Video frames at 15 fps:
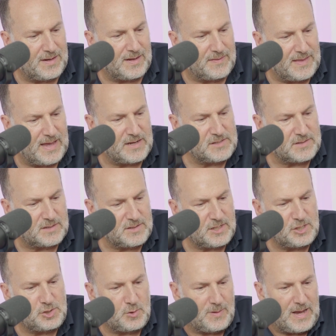and that is to
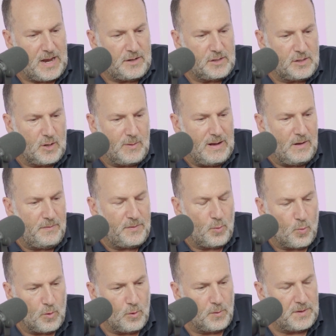teach you how to go out in the
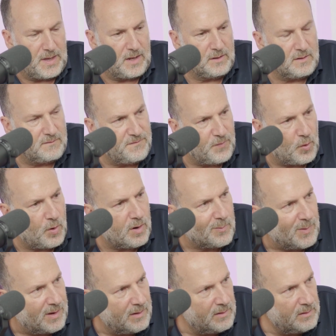world and
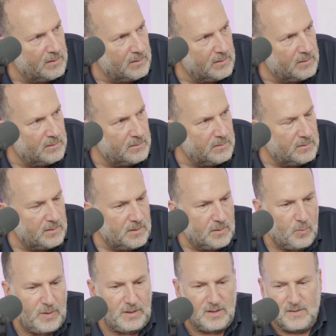conform.
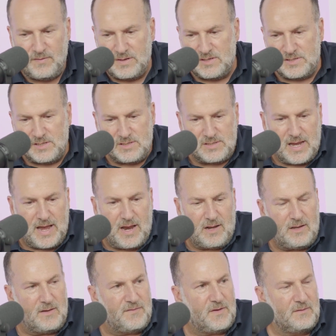We live in a
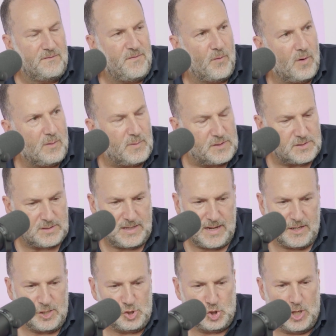society of conformance.
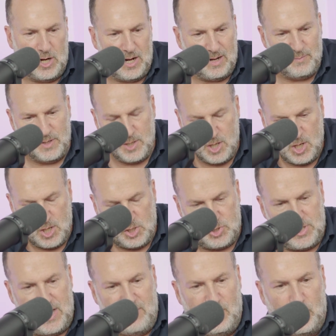Get a job,
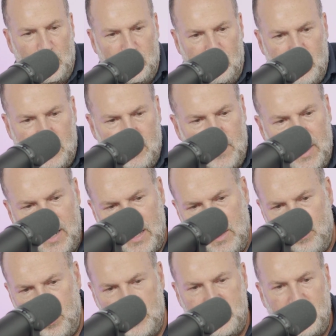save a little bit of money,
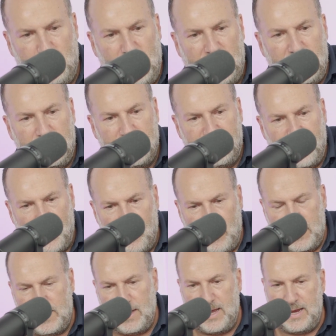put some money in your
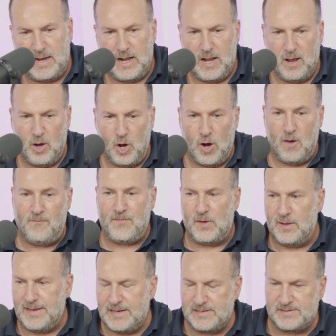401k, and
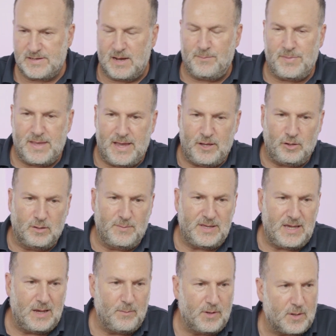hopefully someday you'll
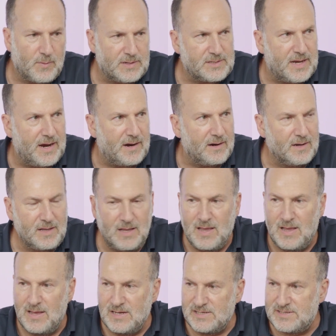be able to retire.
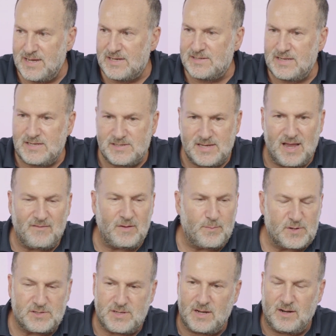
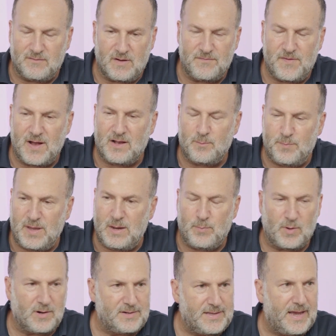67% of our fucking
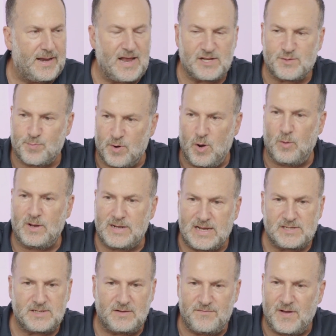people are dead-ass broke, and
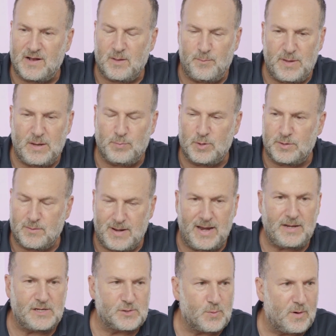I see fucking people in their
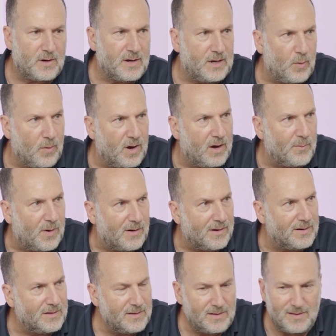80s working at Walmart.
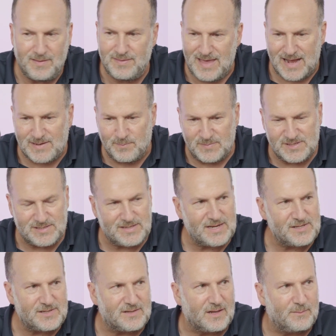That
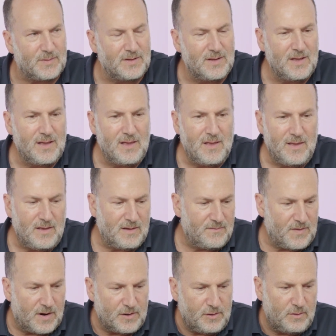system
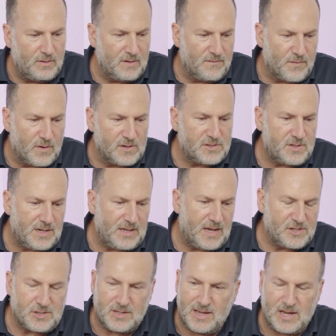of our university
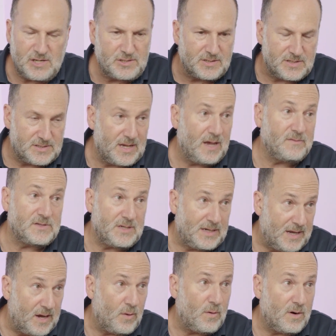education is obviously
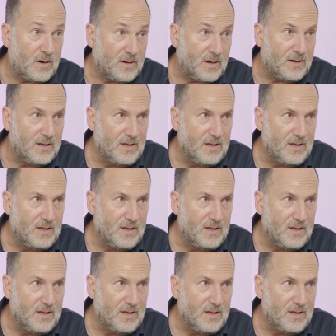not working.